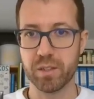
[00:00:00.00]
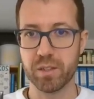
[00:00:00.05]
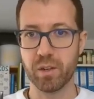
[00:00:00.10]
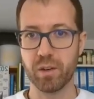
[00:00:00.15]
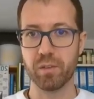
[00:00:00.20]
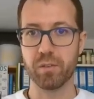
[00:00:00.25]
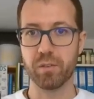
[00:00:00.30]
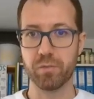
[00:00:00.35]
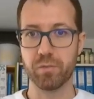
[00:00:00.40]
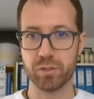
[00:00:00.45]

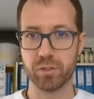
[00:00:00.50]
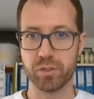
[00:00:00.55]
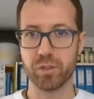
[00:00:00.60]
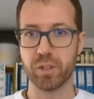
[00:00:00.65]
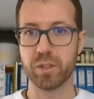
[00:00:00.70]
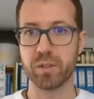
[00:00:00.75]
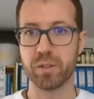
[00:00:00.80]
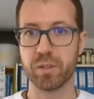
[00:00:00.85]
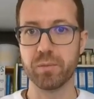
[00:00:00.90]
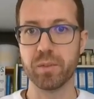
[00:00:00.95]
However, for
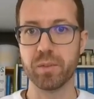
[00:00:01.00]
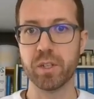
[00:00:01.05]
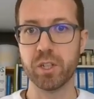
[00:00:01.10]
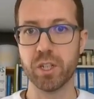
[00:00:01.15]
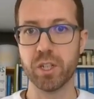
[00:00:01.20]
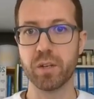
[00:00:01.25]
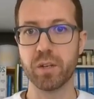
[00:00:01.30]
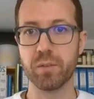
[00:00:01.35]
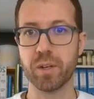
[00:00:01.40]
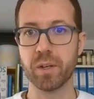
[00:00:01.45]
certain
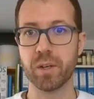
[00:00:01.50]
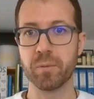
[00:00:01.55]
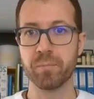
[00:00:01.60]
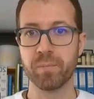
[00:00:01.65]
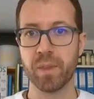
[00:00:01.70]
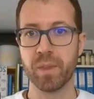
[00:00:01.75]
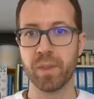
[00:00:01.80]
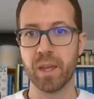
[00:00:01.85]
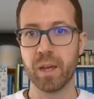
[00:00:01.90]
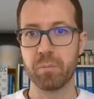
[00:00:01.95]
engineering
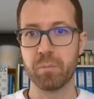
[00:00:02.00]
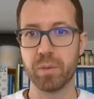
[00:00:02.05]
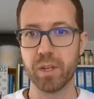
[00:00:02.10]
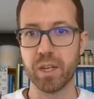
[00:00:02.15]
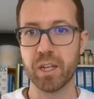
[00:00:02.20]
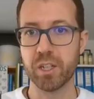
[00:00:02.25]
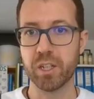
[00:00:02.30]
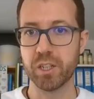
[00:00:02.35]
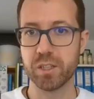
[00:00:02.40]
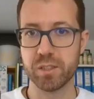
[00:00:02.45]

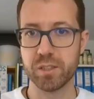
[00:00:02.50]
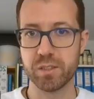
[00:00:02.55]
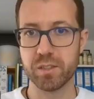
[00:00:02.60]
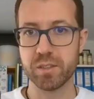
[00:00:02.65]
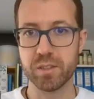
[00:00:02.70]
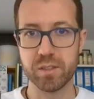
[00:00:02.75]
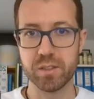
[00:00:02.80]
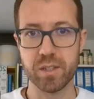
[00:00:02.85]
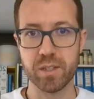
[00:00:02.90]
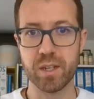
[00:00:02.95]
applications,
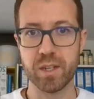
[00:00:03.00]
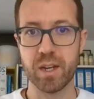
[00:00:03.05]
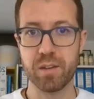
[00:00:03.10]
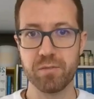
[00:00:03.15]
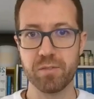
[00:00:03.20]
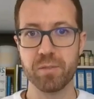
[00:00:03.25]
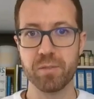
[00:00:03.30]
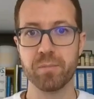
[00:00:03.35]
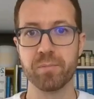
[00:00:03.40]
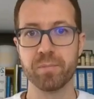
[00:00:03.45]
this is
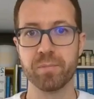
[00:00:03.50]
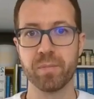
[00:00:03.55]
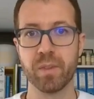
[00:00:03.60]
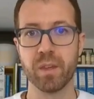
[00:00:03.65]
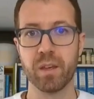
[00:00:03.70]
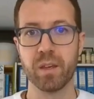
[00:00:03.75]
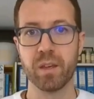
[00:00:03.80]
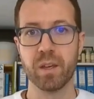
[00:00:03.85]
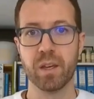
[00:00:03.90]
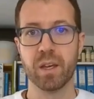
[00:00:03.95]
enough.
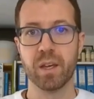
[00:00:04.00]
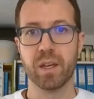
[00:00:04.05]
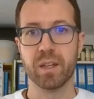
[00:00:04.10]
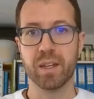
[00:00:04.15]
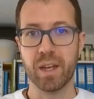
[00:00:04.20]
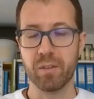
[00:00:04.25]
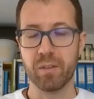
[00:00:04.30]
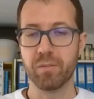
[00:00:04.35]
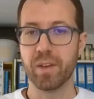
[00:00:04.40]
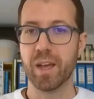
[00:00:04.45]

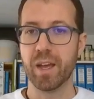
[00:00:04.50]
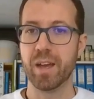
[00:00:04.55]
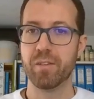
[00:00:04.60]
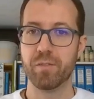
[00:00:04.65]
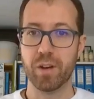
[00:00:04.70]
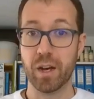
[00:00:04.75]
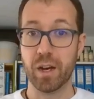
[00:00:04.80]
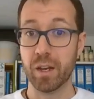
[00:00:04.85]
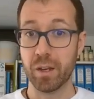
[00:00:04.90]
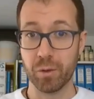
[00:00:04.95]
Then we
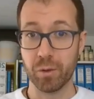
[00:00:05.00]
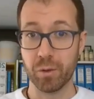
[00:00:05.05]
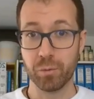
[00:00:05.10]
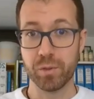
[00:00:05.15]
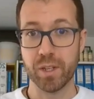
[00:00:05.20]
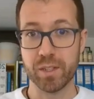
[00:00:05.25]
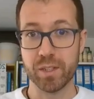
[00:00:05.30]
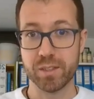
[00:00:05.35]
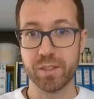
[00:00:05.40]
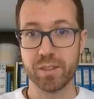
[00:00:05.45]
have a low
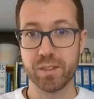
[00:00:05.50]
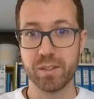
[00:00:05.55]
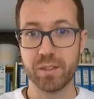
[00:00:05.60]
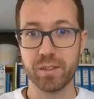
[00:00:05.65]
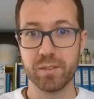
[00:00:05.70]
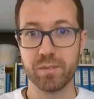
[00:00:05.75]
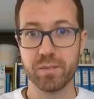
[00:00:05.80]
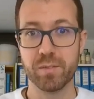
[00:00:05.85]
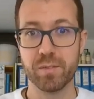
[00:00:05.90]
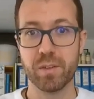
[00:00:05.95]

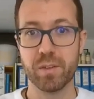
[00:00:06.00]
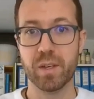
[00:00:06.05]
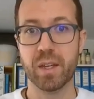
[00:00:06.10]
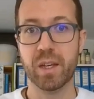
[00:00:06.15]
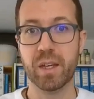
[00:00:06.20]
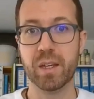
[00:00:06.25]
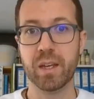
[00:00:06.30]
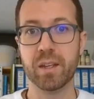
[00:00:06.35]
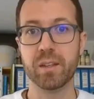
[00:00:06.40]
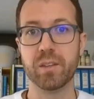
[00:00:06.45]
density,
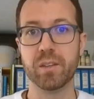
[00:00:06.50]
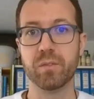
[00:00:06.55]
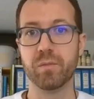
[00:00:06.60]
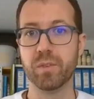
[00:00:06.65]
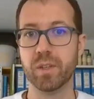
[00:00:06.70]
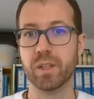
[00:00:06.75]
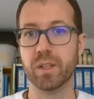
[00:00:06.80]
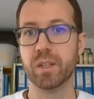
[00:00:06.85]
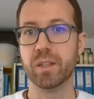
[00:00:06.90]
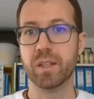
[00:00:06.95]
and
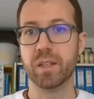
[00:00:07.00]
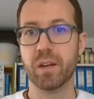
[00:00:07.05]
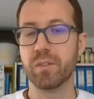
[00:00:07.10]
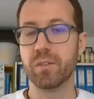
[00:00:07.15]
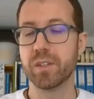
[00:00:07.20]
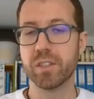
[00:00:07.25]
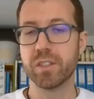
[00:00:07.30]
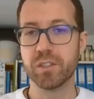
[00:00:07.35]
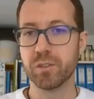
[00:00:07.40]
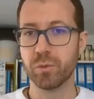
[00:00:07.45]
there
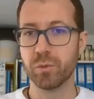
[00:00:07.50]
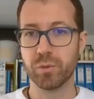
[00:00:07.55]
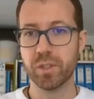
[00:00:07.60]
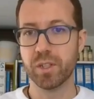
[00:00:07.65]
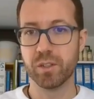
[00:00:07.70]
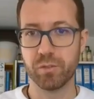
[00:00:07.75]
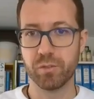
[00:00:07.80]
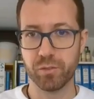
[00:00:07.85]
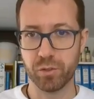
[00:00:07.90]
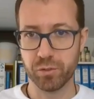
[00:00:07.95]
is no
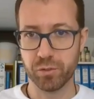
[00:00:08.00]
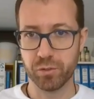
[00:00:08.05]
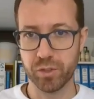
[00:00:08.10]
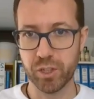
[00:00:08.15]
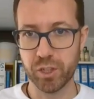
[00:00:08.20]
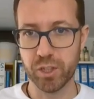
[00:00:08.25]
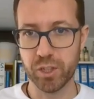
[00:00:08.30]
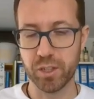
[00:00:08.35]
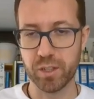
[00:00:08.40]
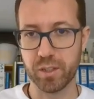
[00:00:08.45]
need of
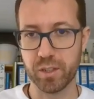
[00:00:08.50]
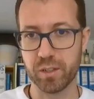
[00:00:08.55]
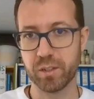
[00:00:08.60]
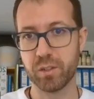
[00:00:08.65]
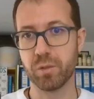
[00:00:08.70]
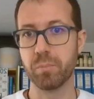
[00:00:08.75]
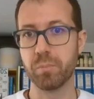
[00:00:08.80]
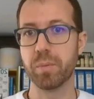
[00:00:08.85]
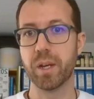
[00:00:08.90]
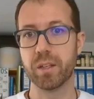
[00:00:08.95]
conditioning
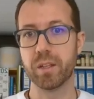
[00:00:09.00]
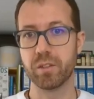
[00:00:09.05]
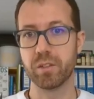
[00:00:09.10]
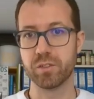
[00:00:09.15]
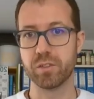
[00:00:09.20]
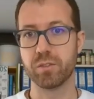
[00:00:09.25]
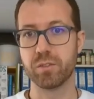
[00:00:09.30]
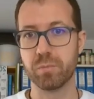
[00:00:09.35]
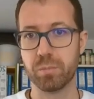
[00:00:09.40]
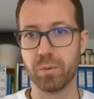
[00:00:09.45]
compared
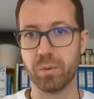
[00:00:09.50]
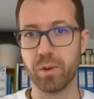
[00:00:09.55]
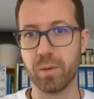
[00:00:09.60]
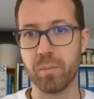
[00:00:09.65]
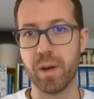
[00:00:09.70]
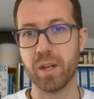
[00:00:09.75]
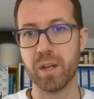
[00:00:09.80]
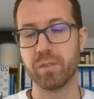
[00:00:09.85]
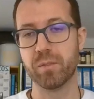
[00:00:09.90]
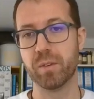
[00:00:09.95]
also to
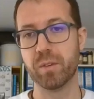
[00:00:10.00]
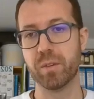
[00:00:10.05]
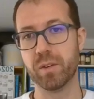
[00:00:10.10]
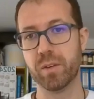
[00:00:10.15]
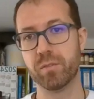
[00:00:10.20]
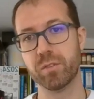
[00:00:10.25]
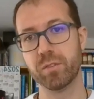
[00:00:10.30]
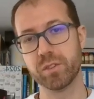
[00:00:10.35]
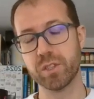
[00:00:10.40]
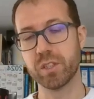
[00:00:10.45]
polyamide, where we
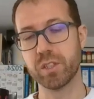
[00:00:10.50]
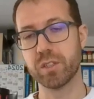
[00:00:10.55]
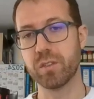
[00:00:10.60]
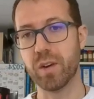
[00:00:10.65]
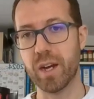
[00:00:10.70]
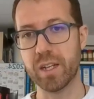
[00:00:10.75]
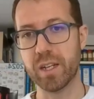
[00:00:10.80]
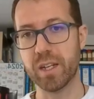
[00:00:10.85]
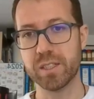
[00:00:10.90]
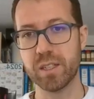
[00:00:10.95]
have also the
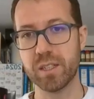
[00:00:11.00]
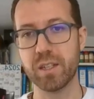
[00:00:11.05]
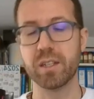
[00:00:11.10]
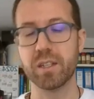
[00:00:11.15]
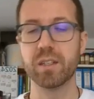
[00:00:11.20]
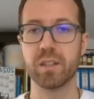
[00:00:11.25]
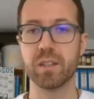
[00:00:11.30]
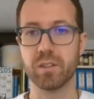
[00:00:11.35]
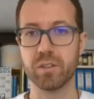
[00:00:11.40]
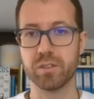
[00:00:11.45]
dry
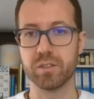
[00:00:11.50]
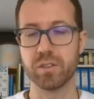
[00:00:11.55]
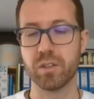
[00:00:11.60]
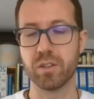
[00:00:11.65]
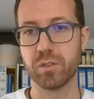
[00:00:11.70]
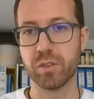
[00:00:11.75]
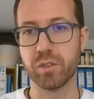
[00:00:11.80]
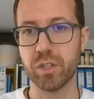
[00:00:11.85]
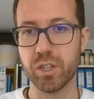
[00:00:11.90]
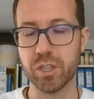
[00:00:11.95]
state and also the
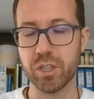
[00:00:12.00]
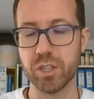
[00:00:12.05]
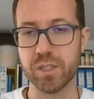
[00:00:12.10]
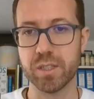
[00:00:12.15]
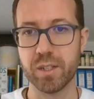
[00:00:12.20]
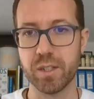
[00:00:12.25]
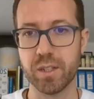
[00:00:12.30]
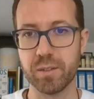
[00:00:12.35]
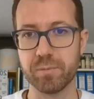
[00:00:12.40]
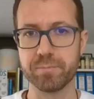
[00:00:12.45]
conditioned
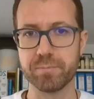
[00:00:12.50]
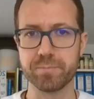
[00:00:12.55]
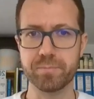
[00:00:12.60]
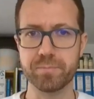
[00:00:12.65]
state.